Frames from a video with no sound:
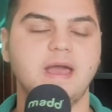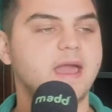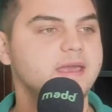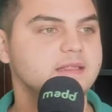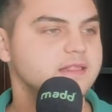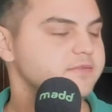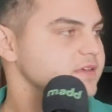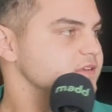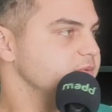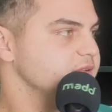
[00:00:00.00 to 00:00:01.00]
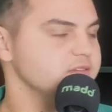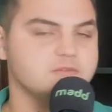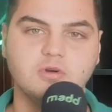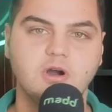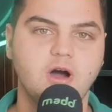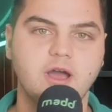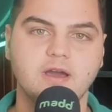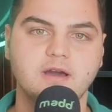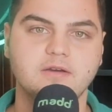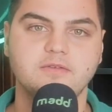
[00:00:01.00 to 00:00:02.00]
hey, living expenses were
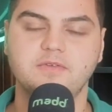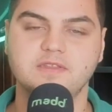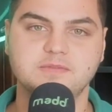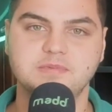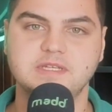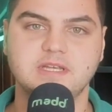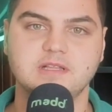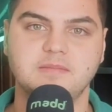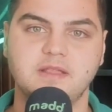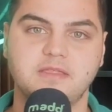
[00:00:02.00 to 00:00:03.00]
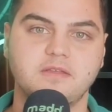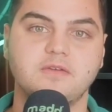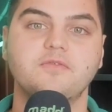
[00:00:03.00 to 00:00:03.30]
higher for this particular month